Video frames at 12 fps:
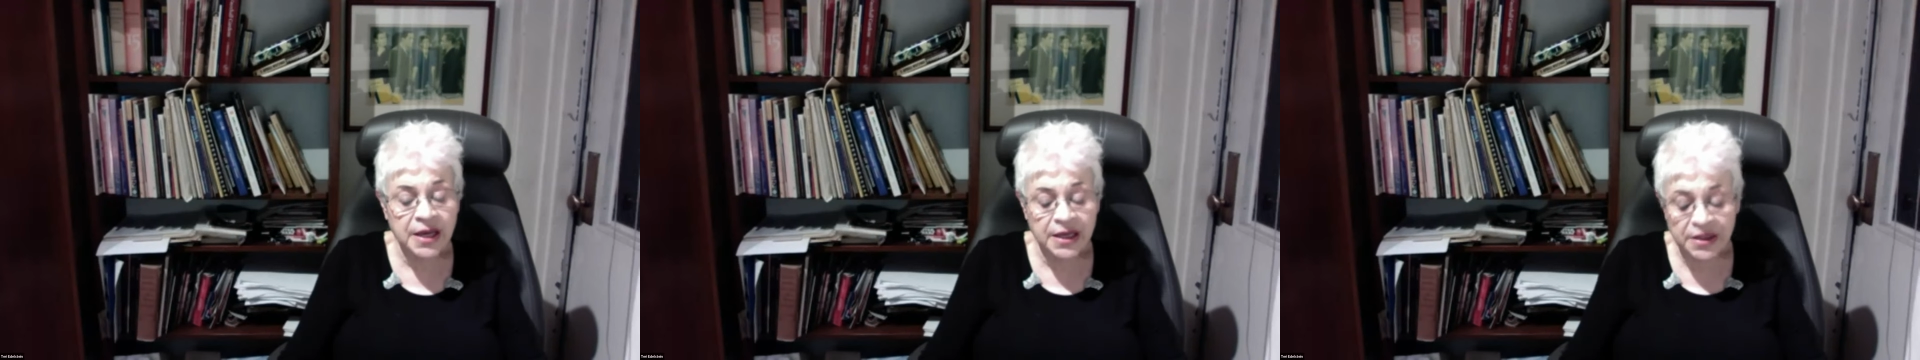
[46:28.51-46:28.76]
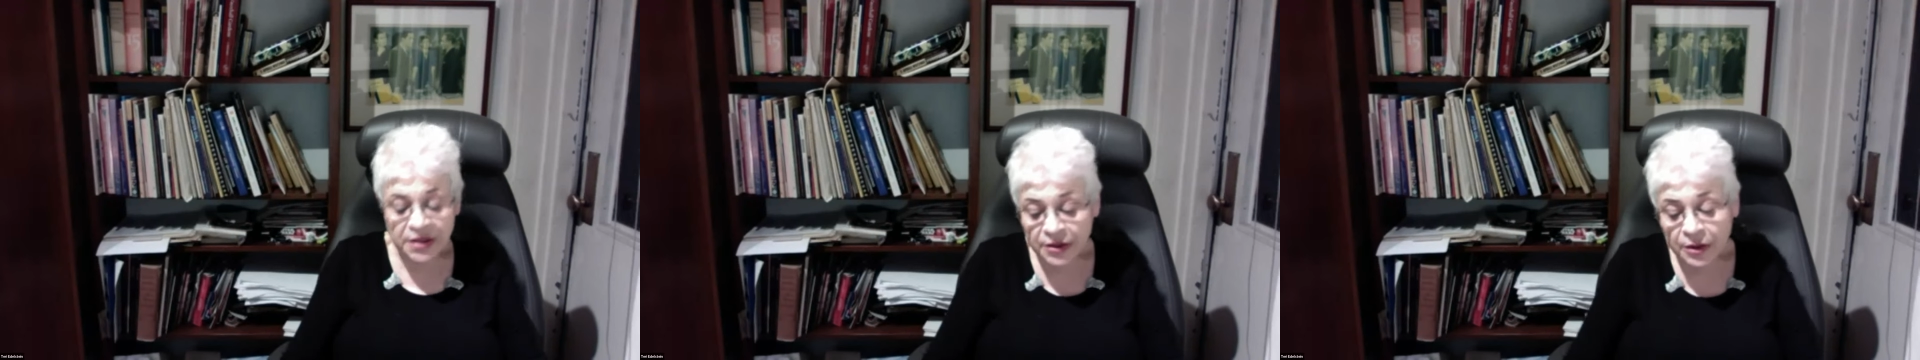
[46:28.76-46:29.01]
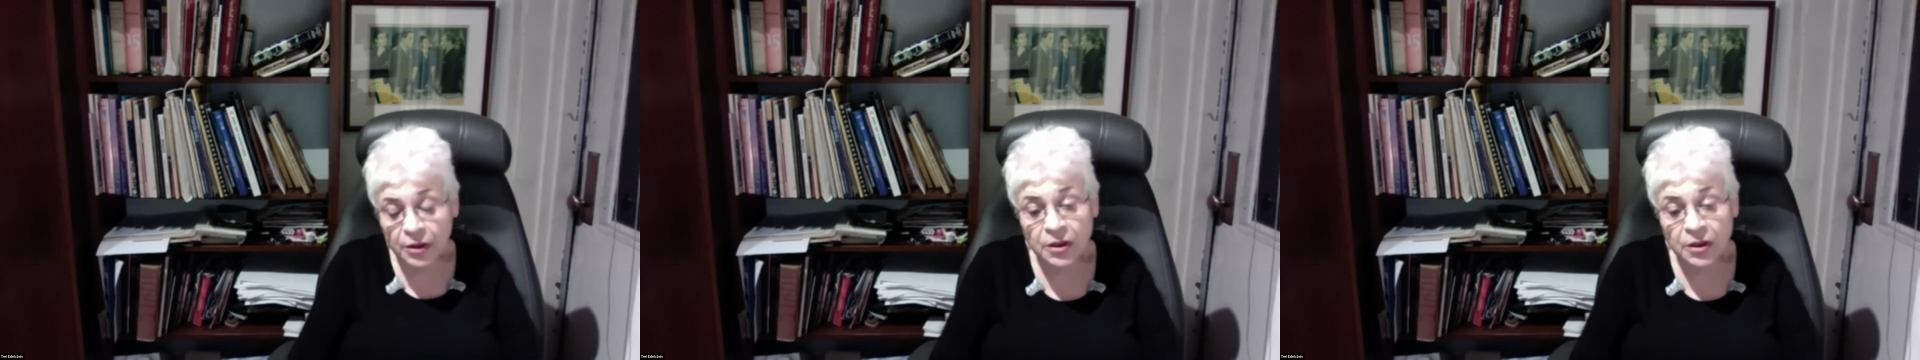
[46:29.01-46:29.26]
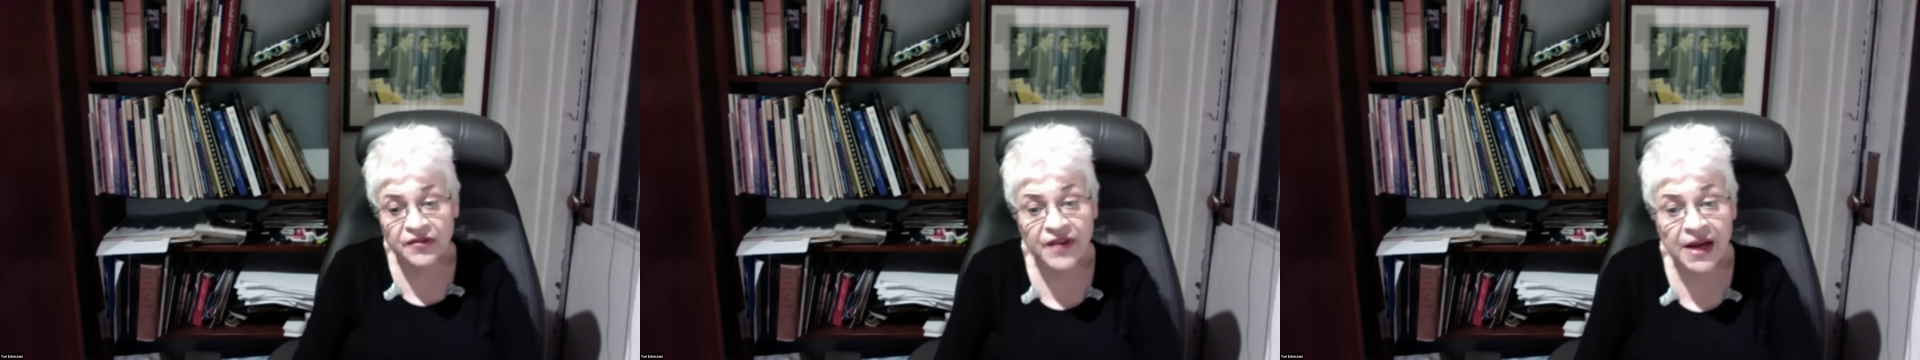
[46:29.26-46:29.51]
And there are,
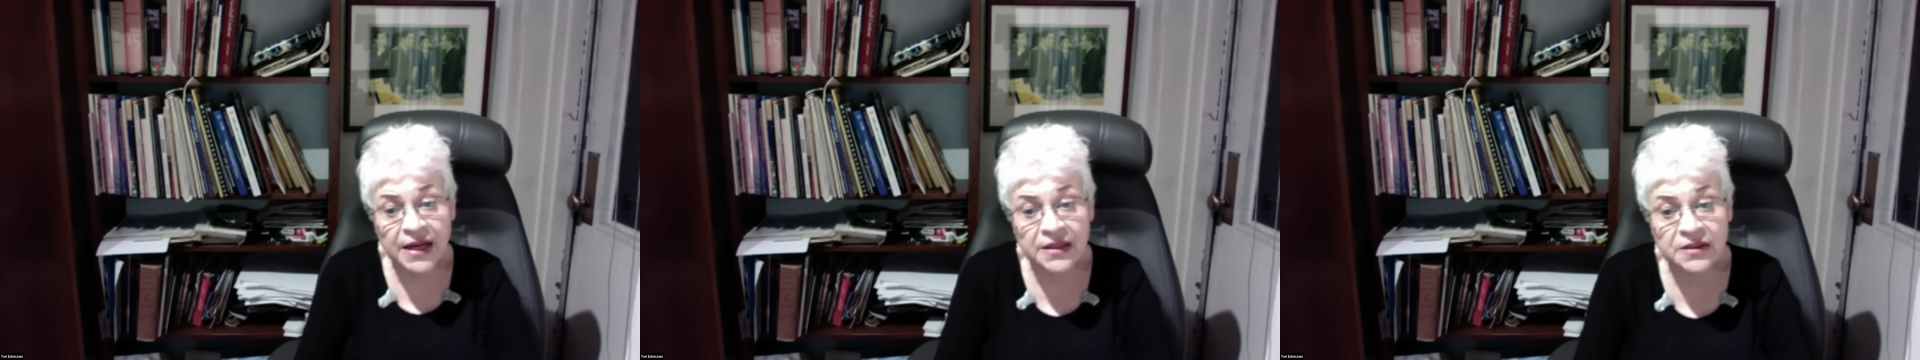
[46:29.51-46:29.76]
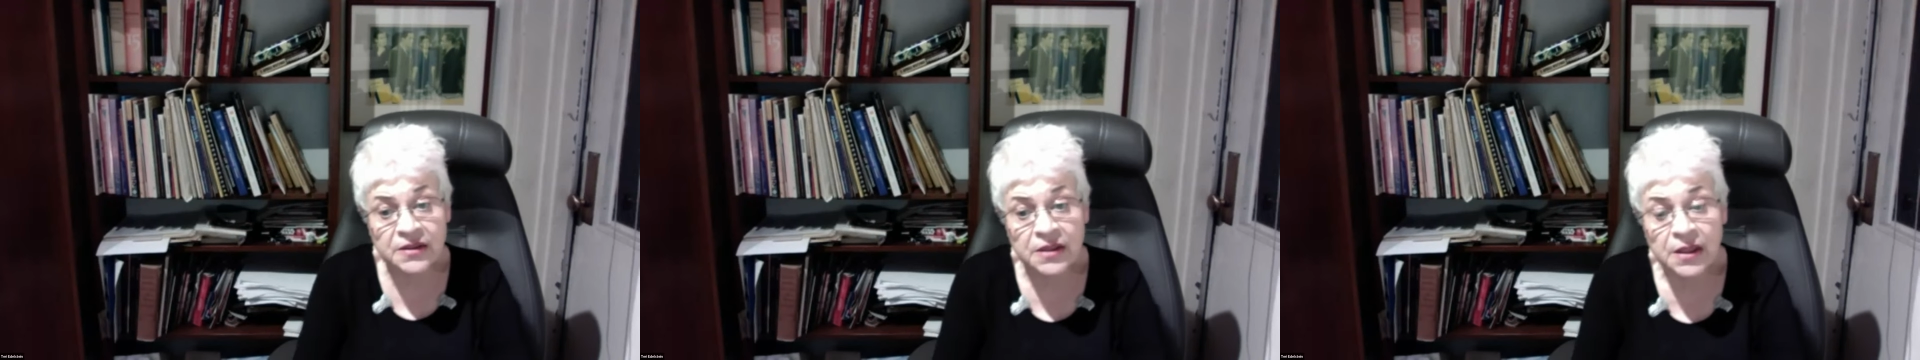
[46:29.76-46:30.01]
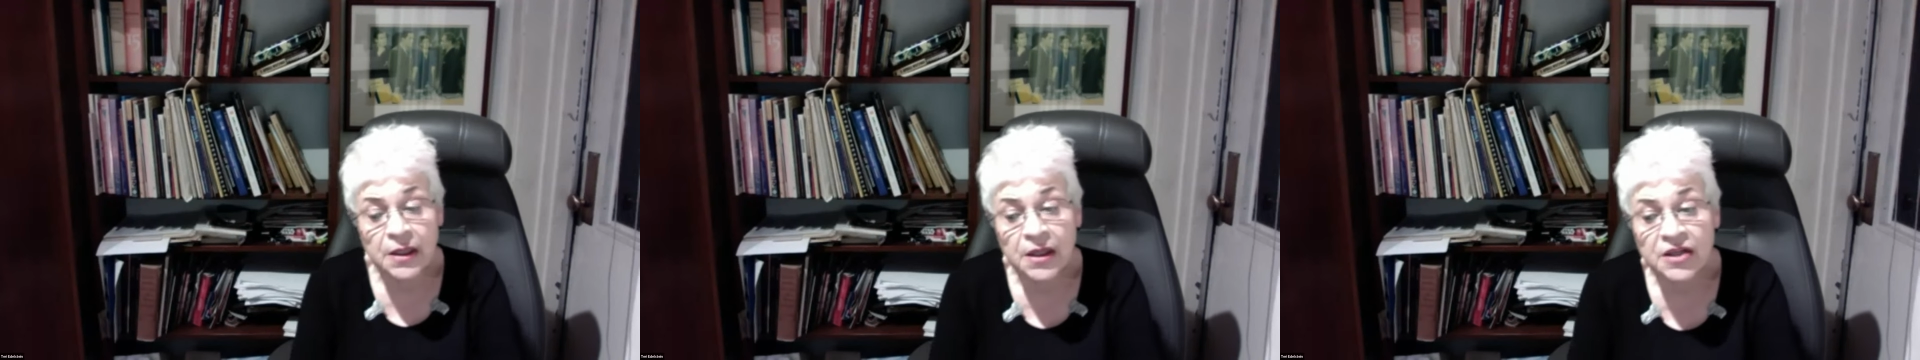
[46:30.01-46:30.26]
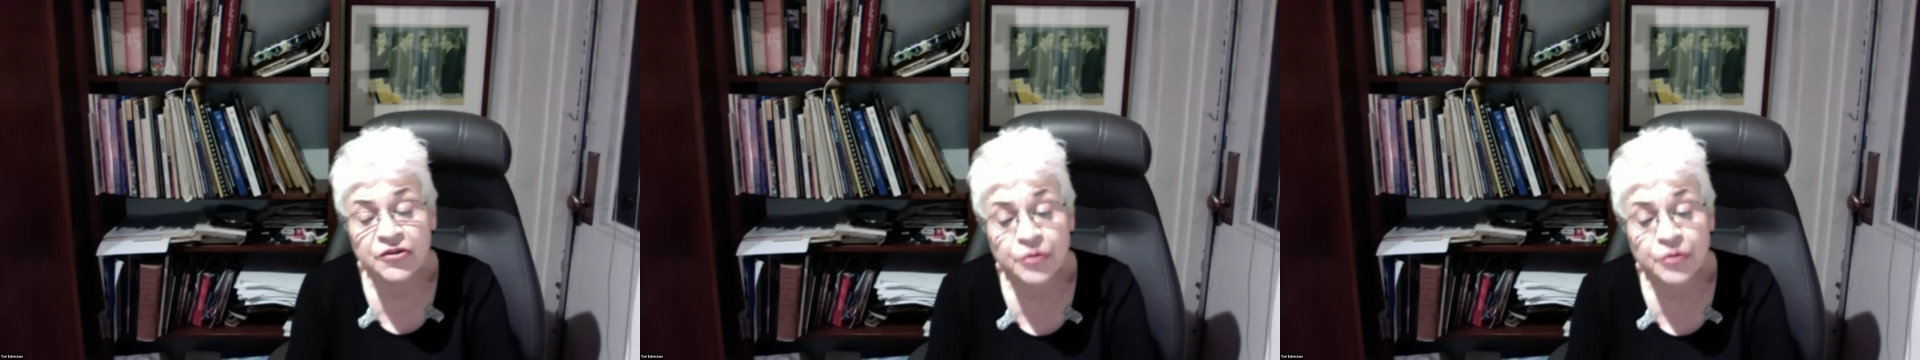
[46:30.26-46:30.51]
in fact,
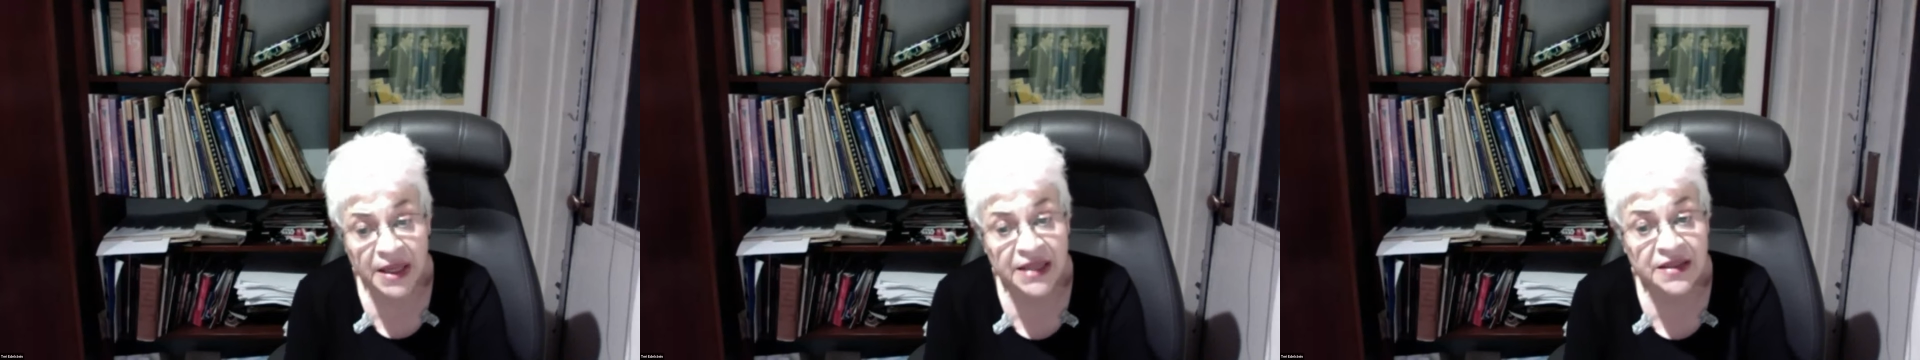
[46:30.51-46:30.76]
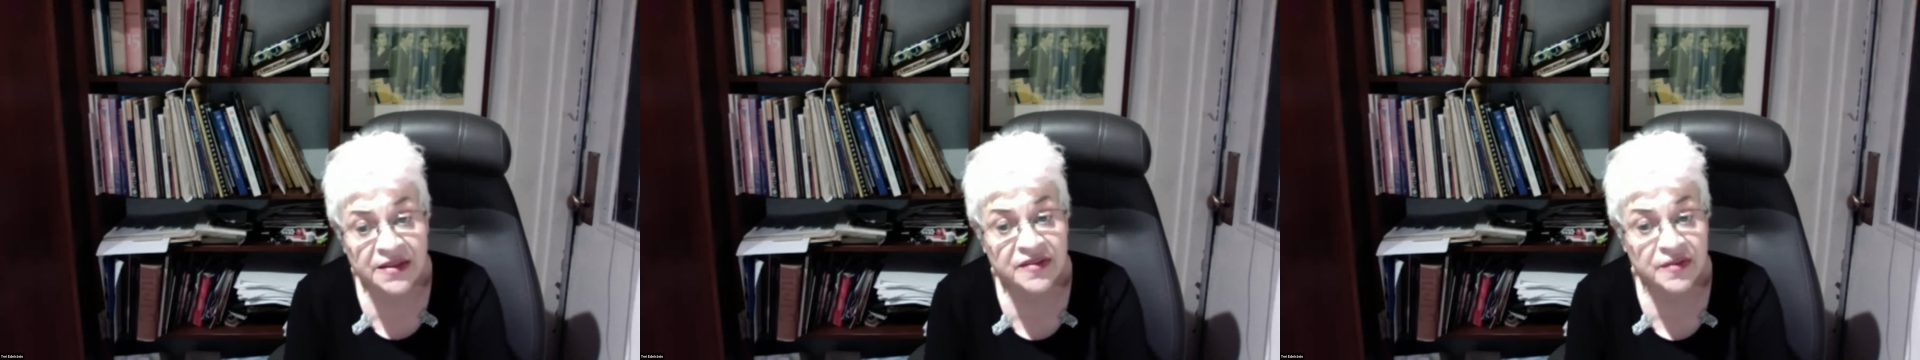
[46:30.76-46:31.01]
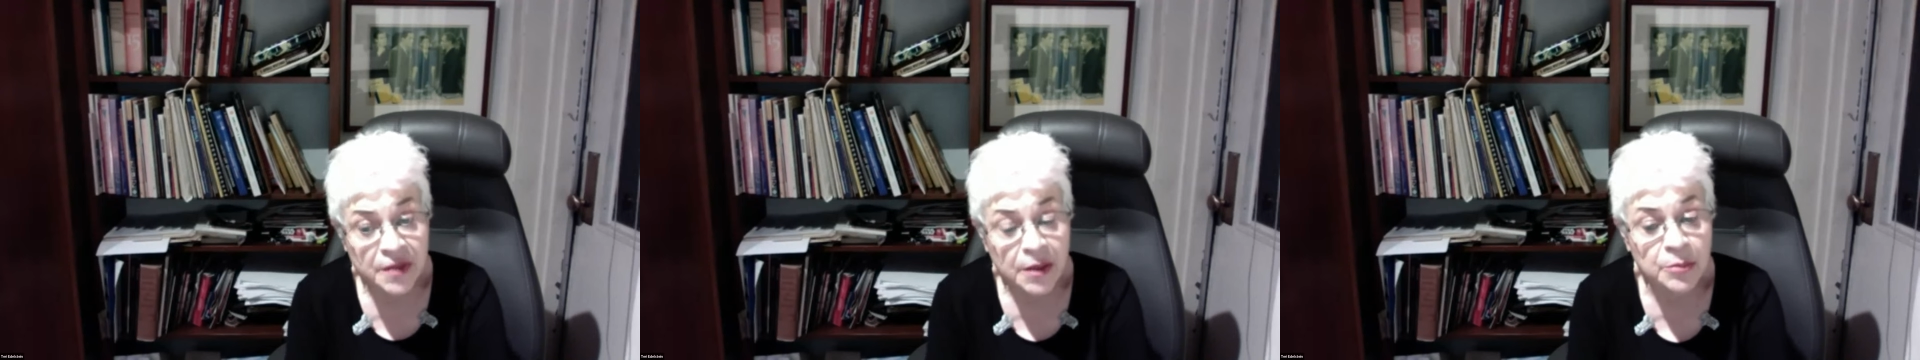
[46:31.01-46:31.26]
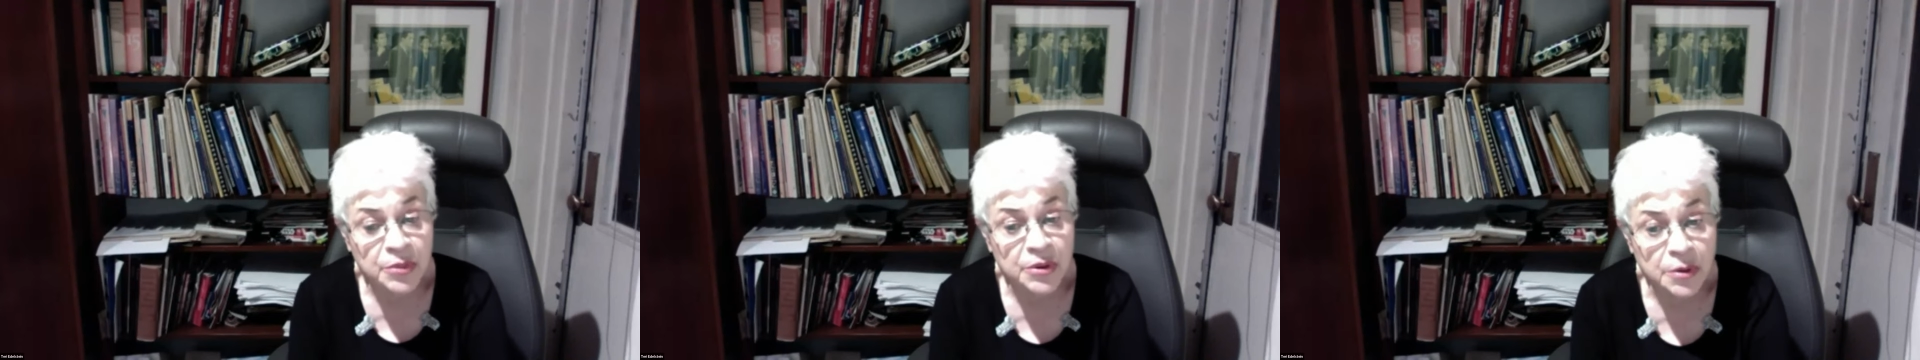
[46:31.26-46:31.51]
a tremendous
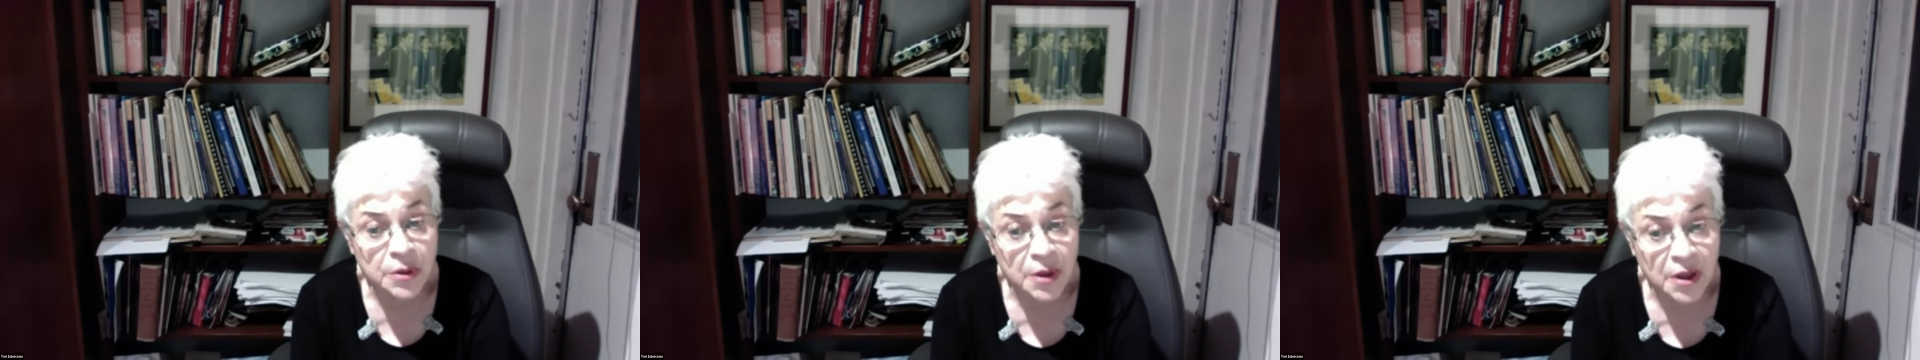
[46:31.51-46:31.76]
number